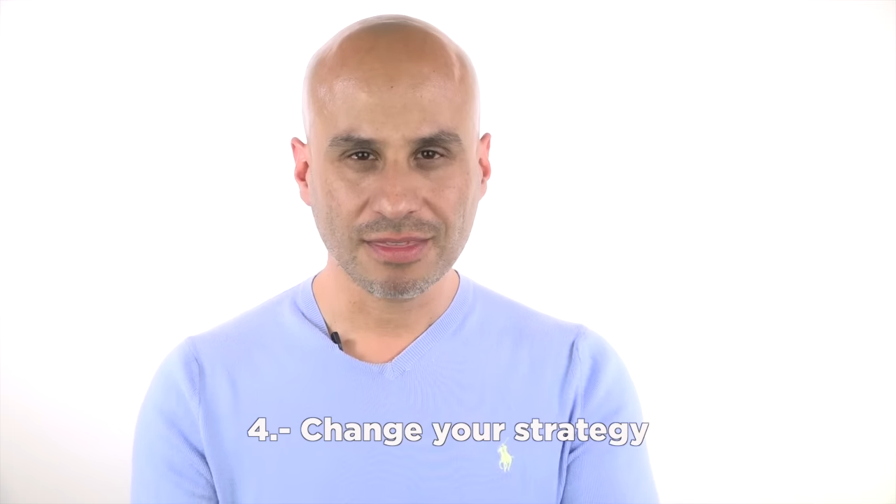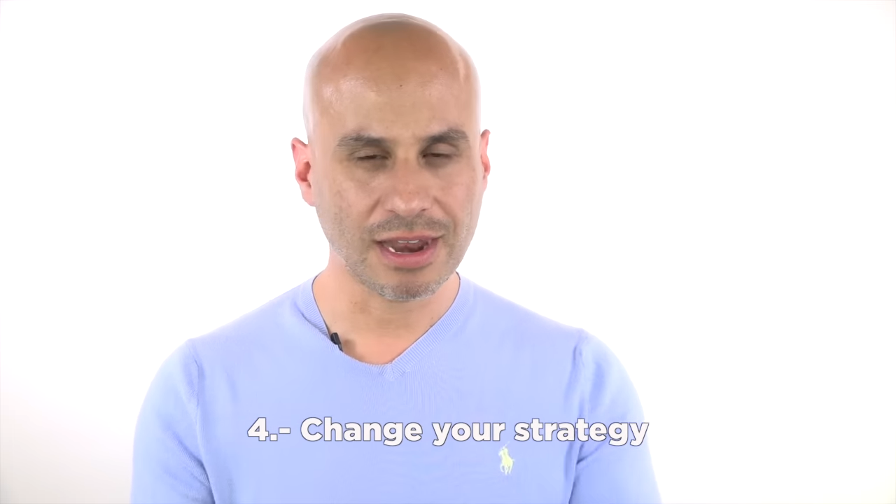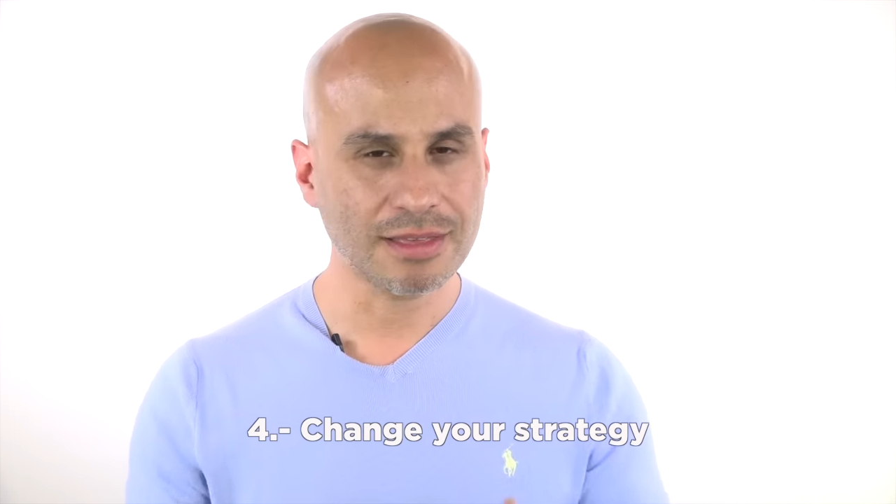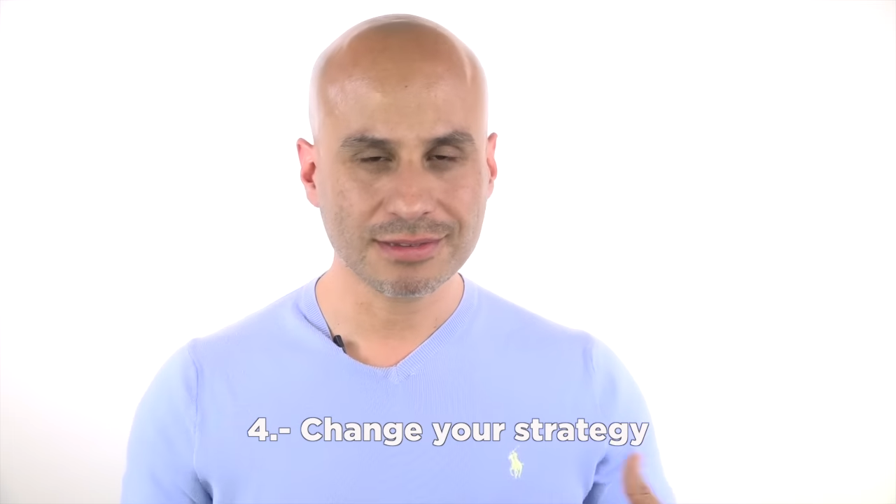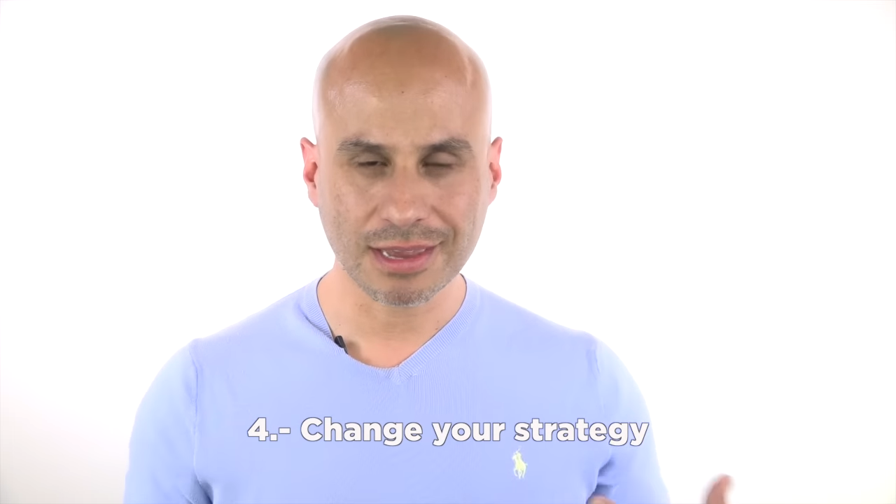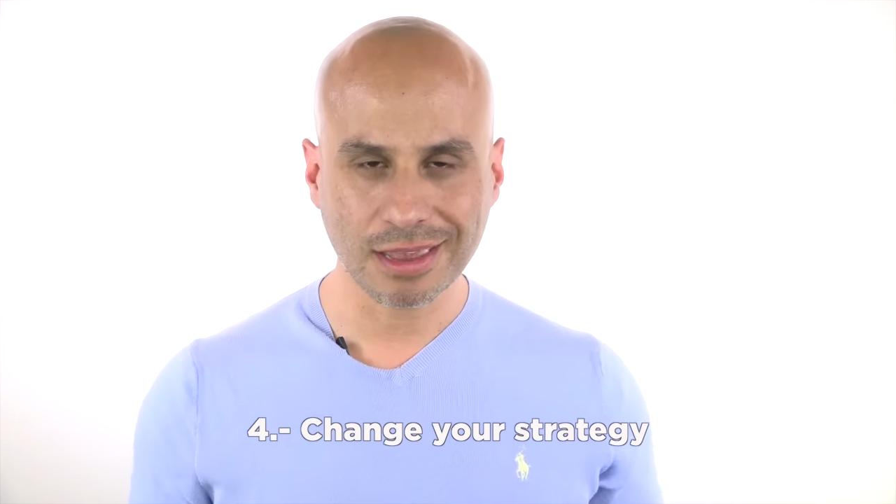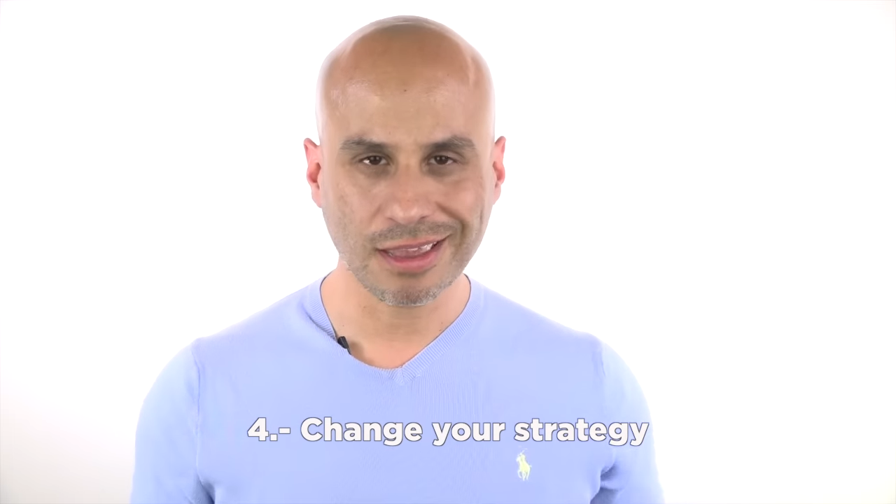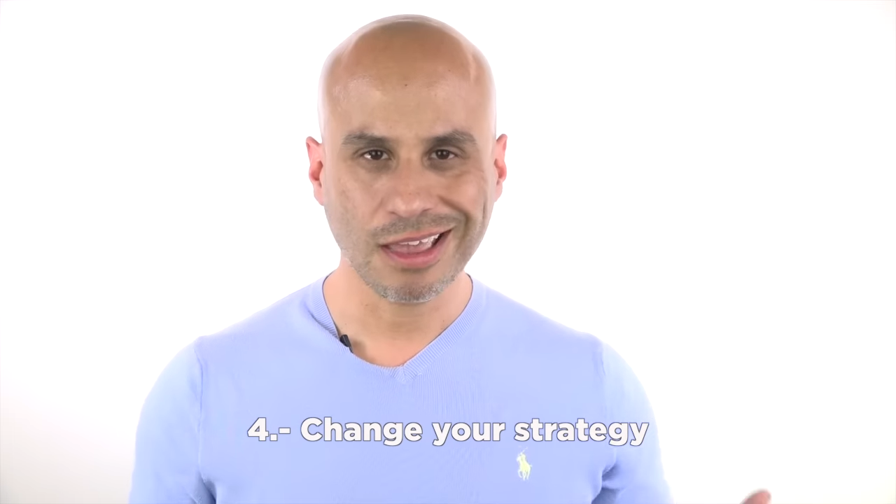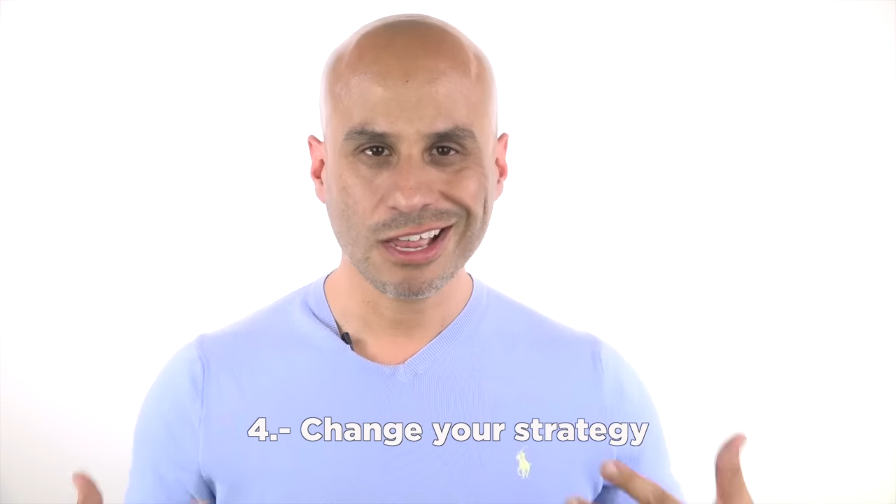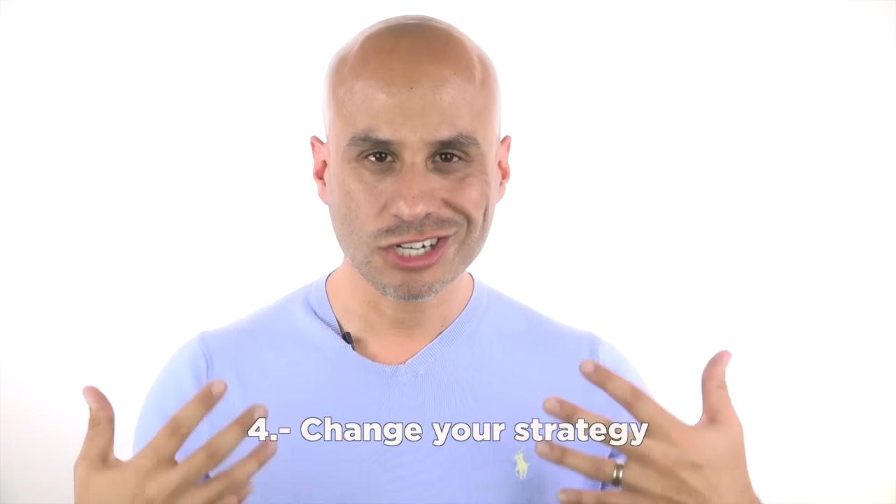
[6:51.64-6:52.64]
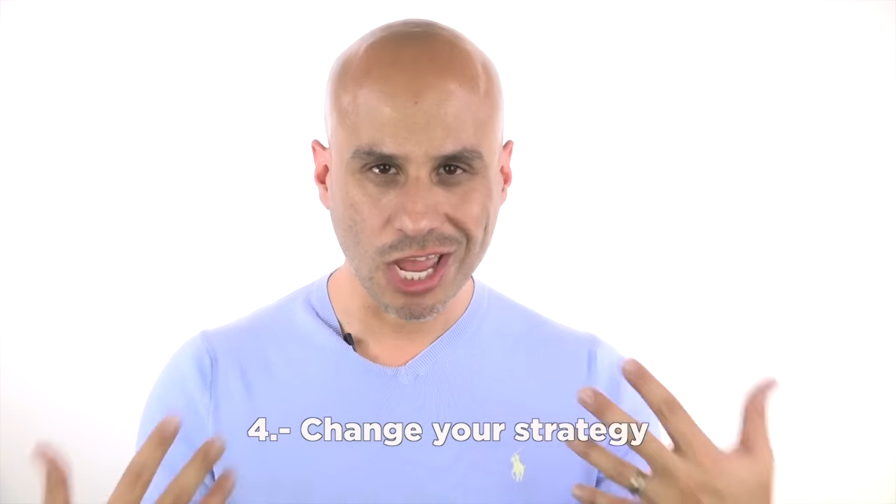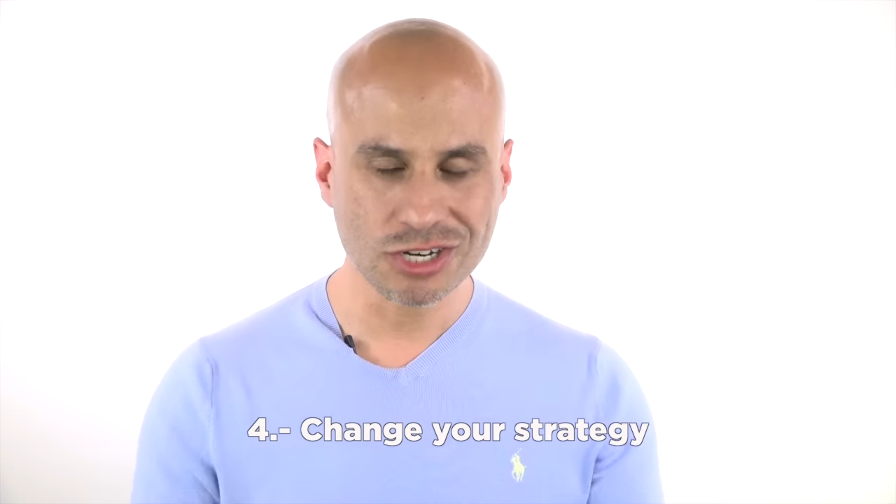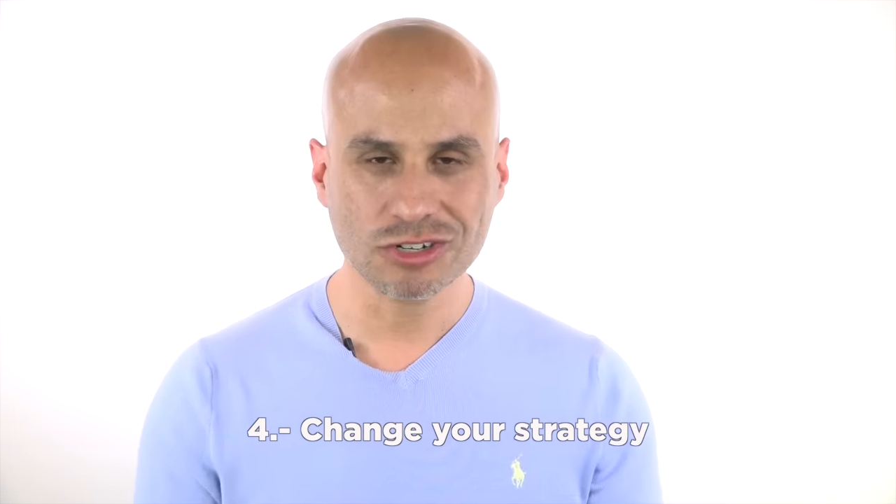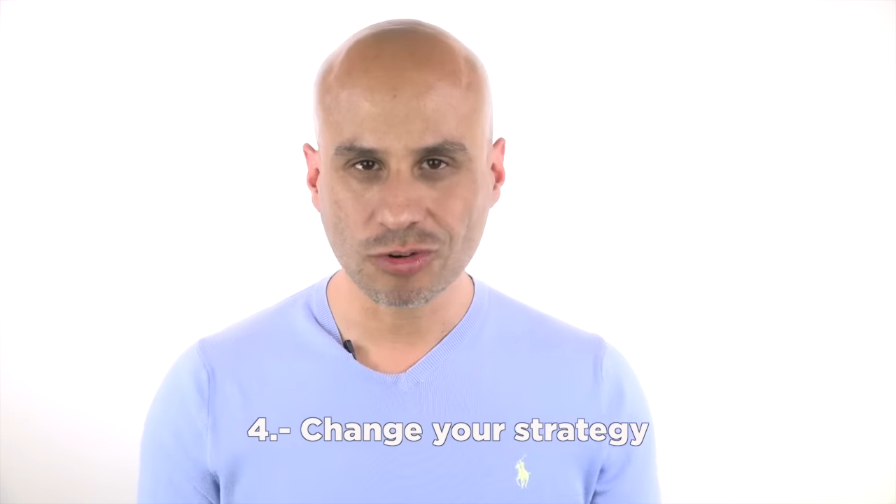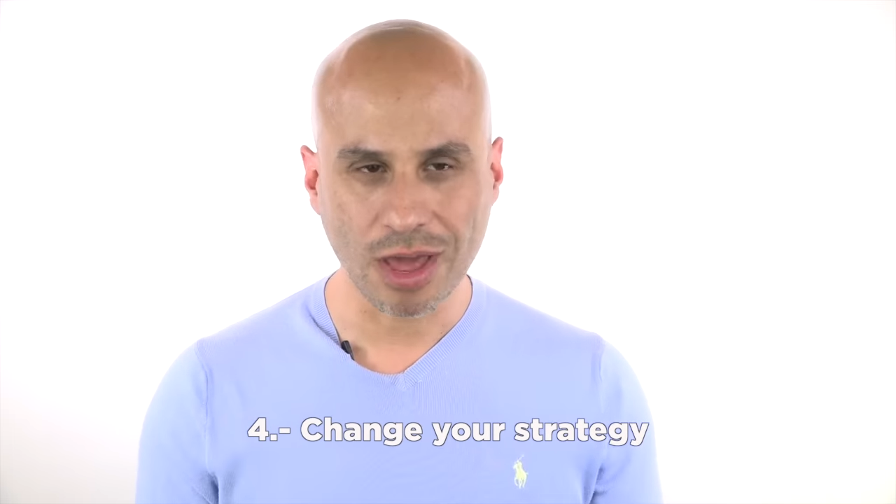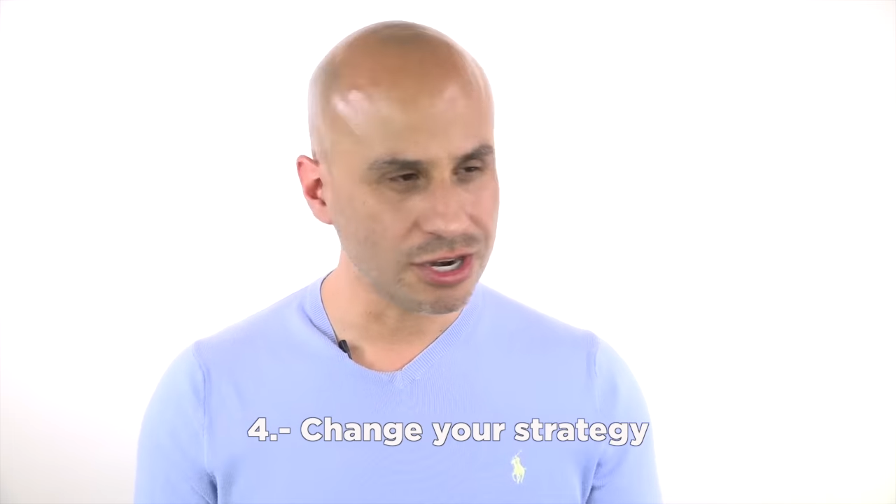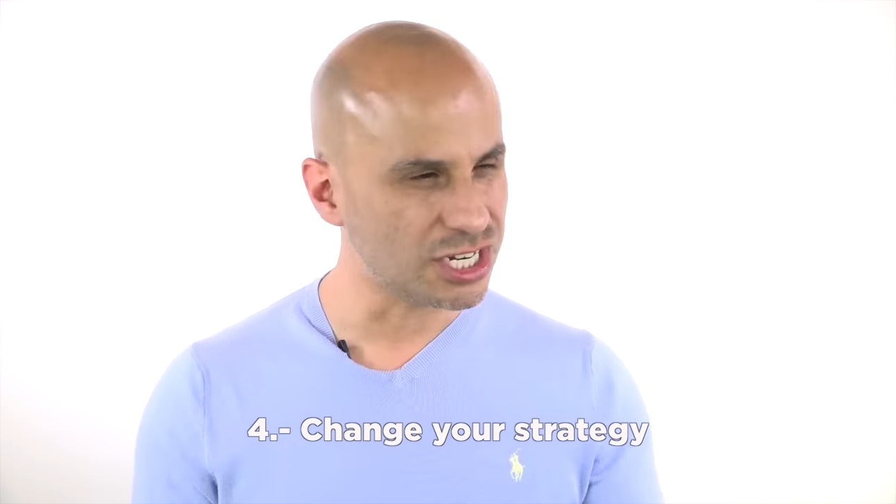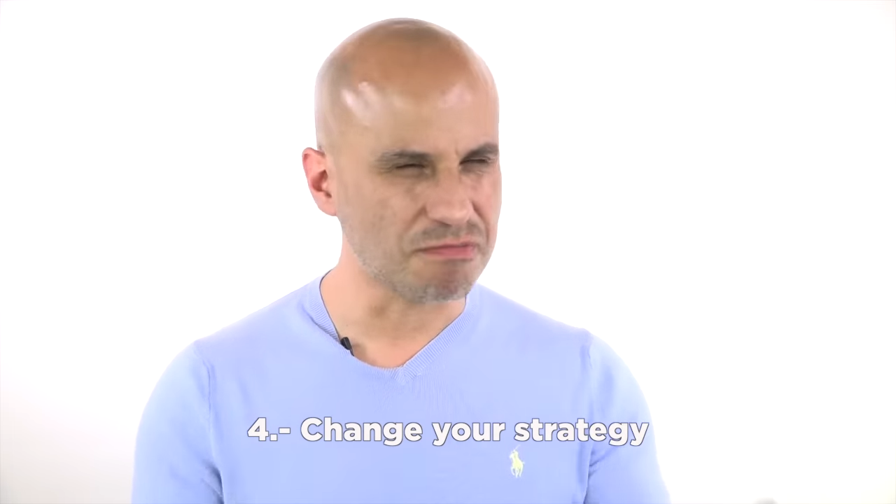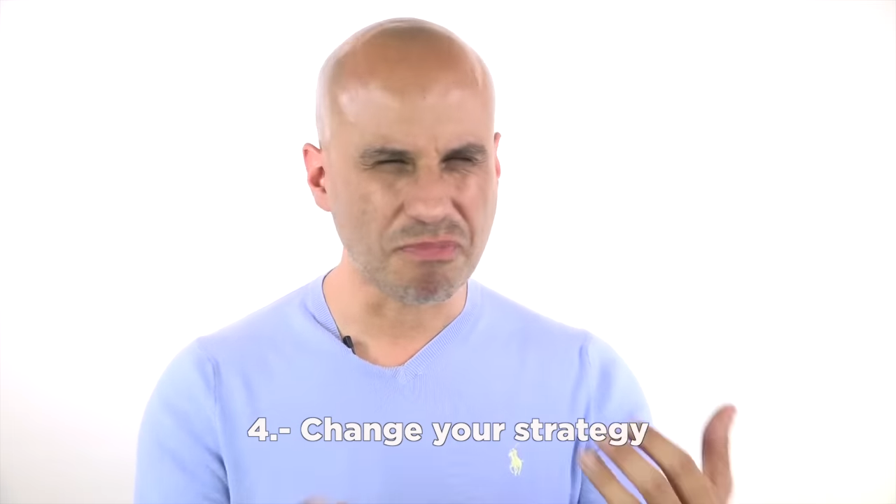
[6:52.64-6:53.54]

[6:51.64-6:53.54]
then I'd say Change your strategy.